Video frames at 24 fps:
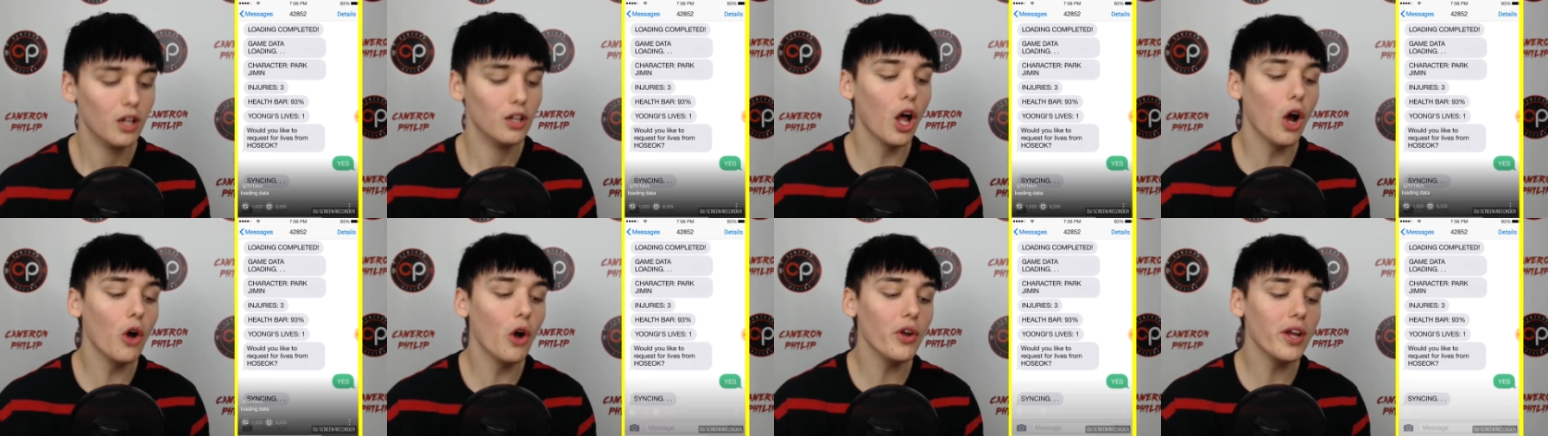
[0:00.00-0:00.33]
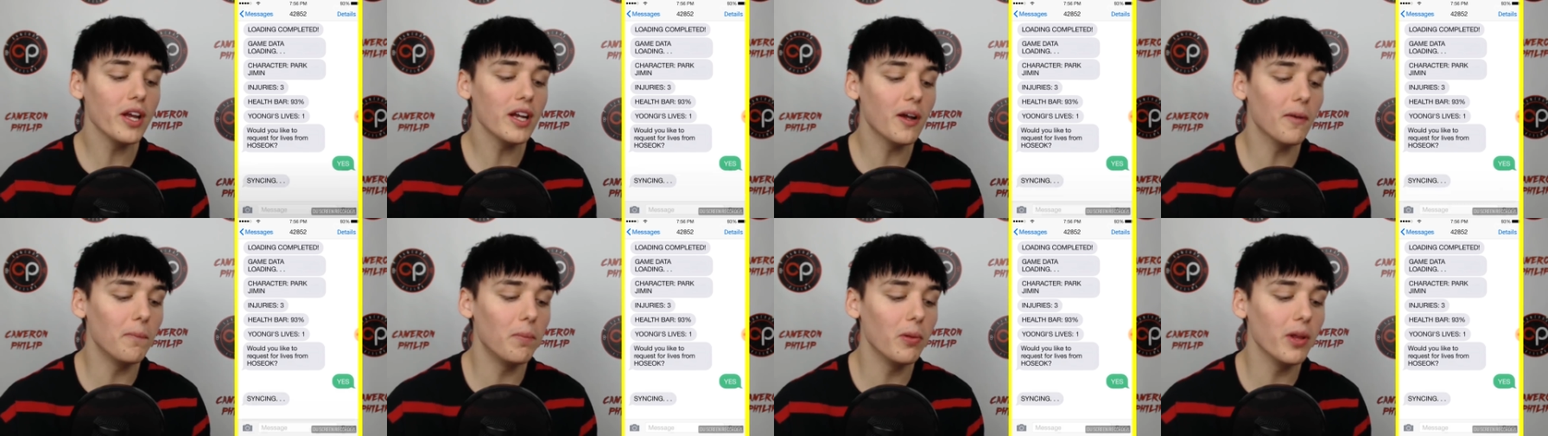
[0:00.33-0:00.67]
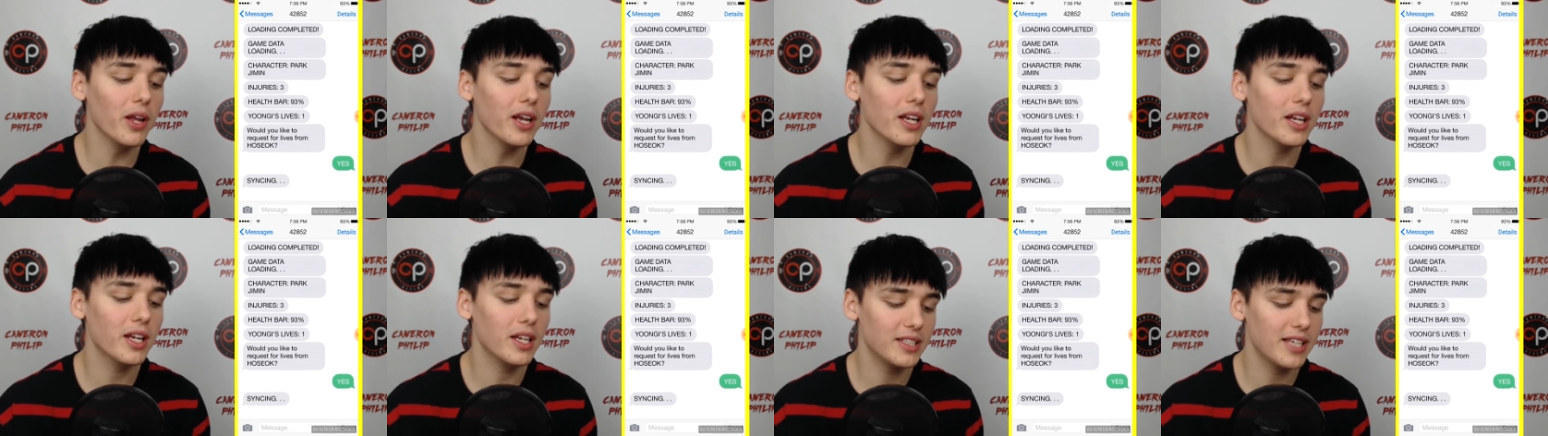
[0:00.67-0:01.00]
Loading
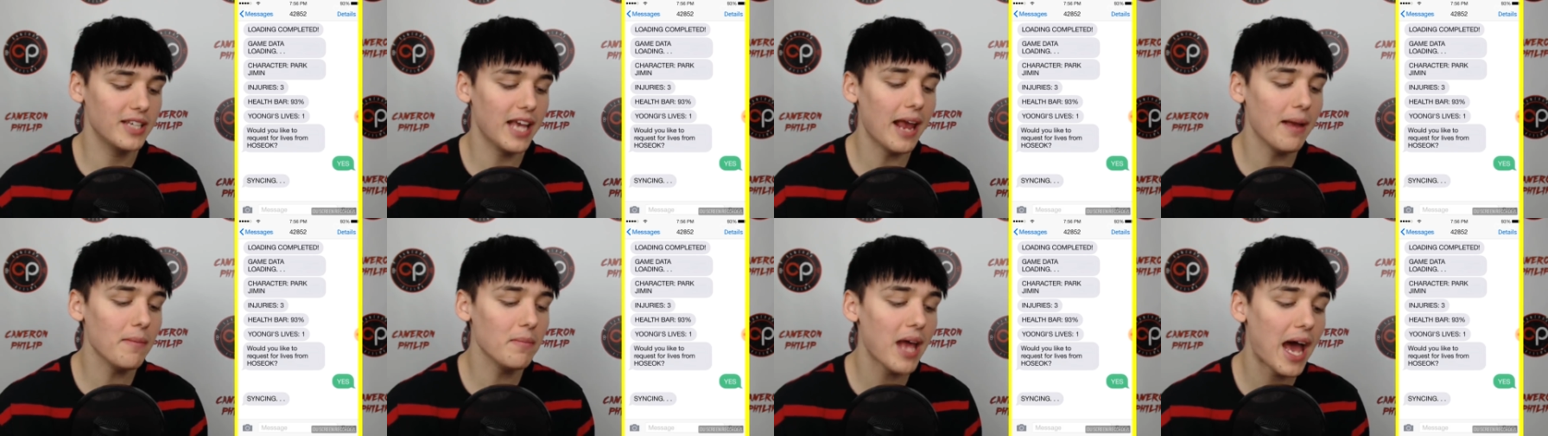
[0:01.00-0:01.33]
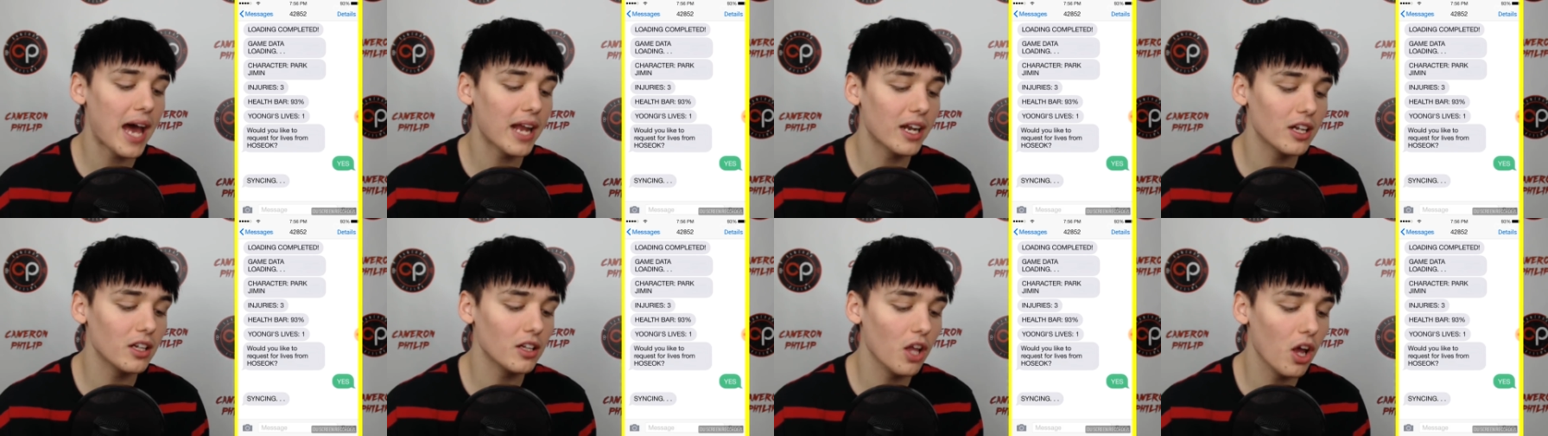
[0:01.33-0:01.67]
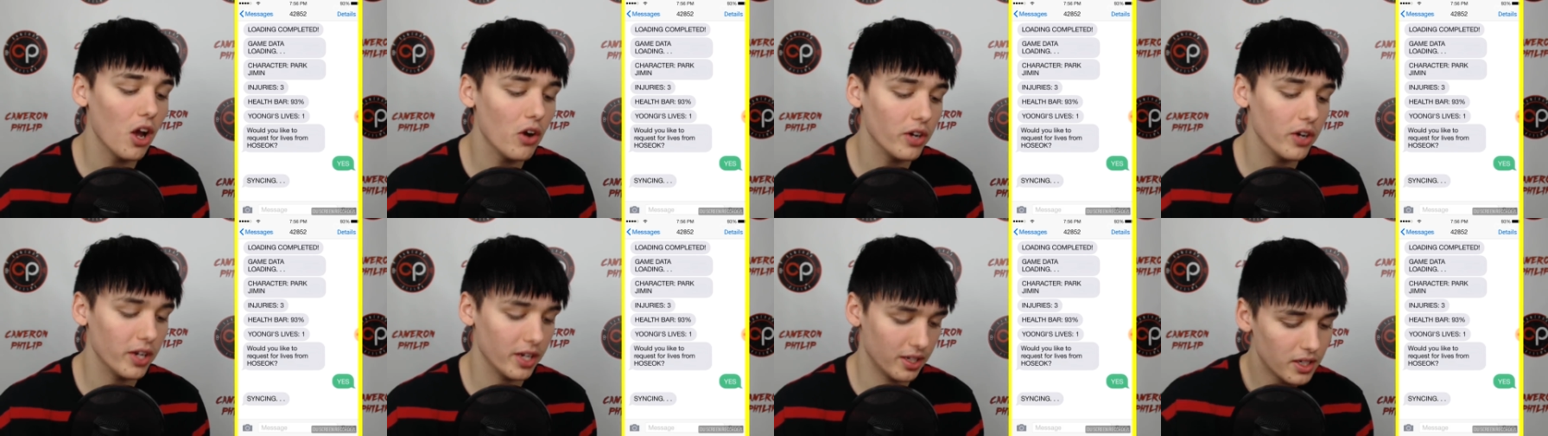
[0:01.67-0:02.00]
completed. Game data
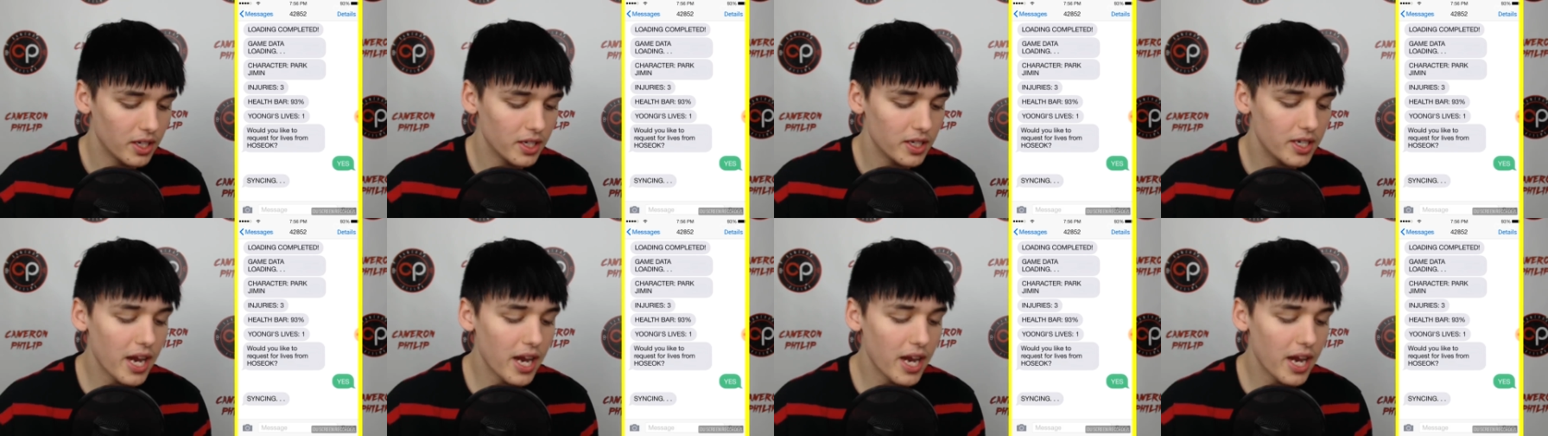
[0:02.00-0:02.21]
loading.